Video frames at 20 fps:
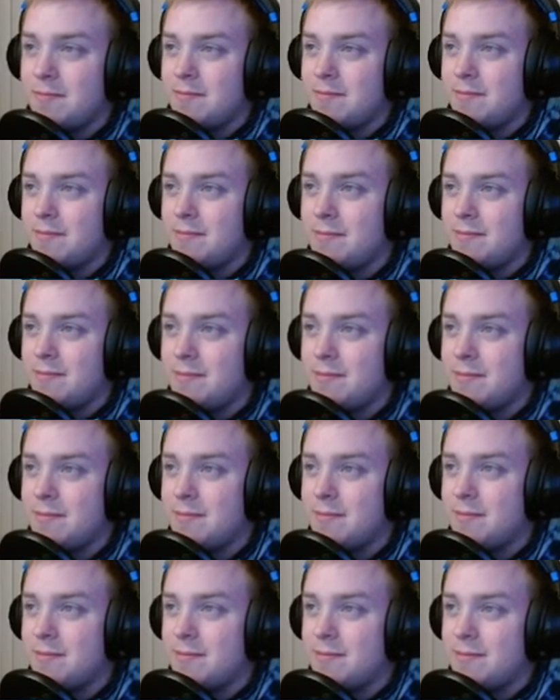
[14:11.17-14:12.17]

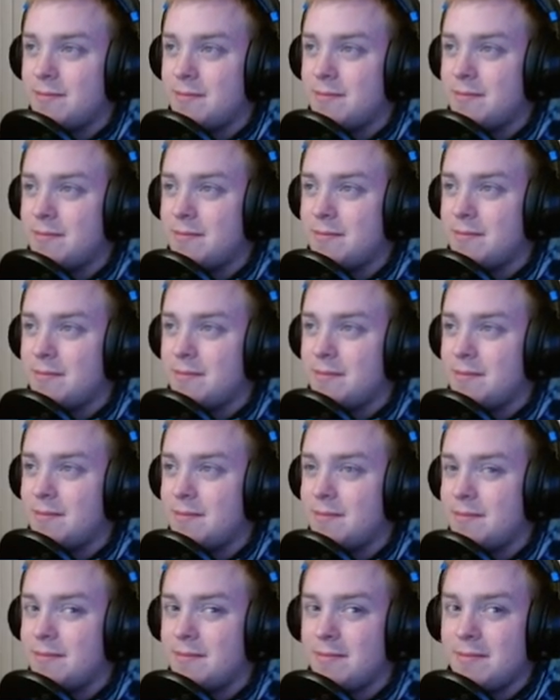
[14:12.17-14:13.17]

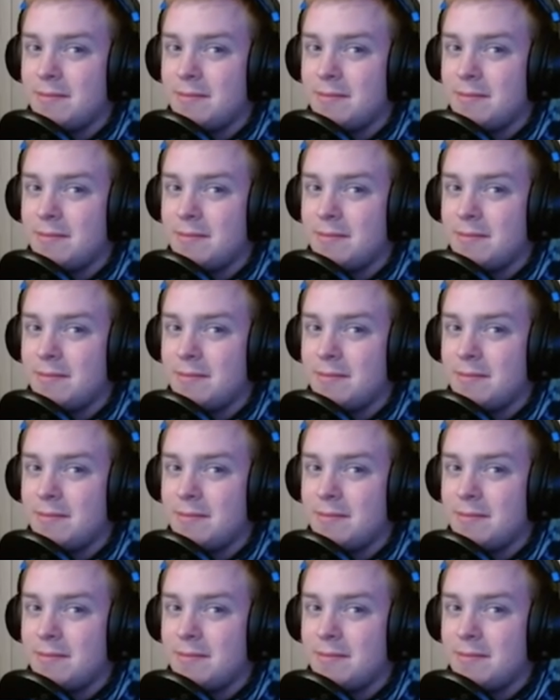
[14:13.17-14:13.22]
(silent)